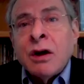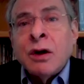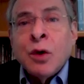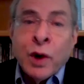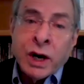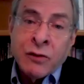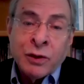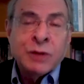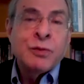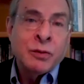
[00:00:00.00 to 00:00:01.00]
are aware
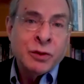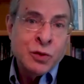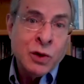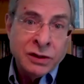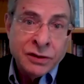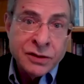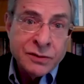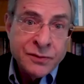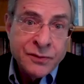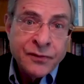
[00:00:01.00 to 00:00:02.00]
of what the purpose
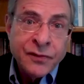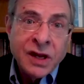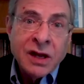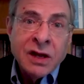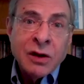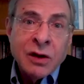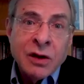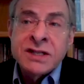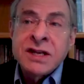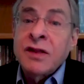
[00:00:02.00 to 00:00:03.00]
was, or
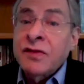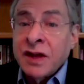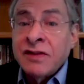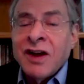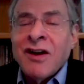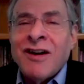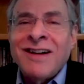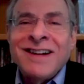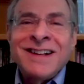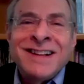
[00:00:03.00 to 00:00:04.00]
at least they think they
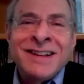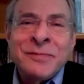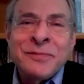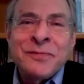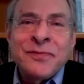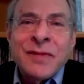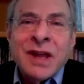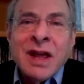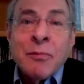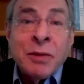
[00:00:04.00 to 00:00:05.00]
are. Um,
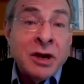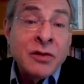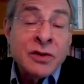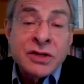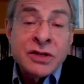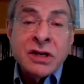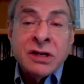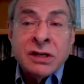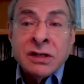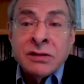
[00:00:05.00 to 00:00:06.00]
but others
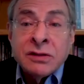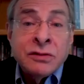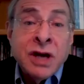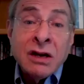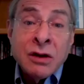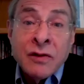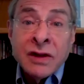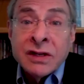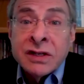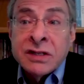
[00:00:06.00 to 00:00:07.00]
uh, do not know.
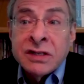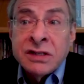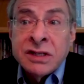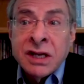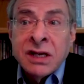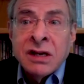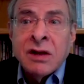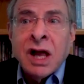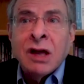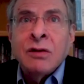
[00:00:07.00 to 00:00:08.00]
They just say,
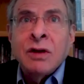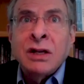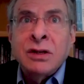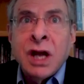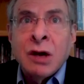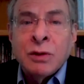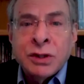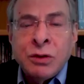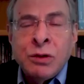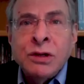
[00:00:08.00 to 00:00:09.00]
yeah, I, I, I
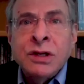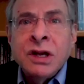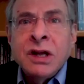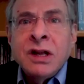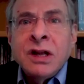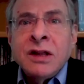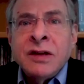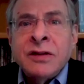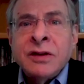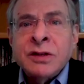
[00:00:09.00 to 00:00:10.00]
was told
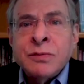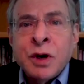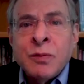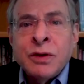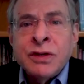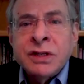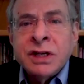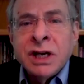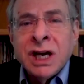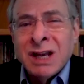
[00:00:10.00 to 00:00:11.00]
that there's a
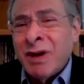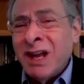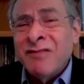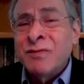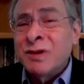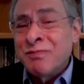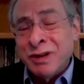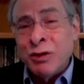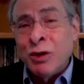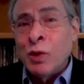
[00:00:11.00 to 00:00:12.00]
purpose, and I might have
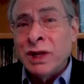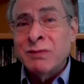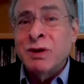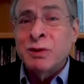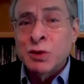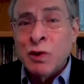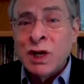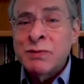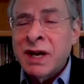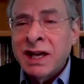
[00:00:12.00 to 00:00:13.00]
been told what the purpose
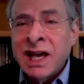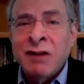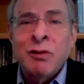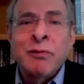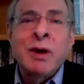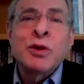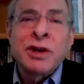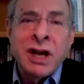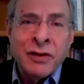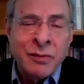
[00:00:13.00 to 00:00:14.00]
was, but I can't remember
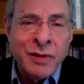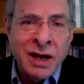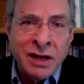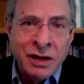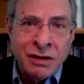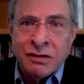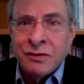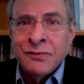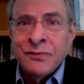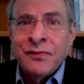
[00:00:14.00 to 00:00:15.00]
it now that I'm back
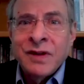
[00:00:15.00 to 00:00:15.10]
here.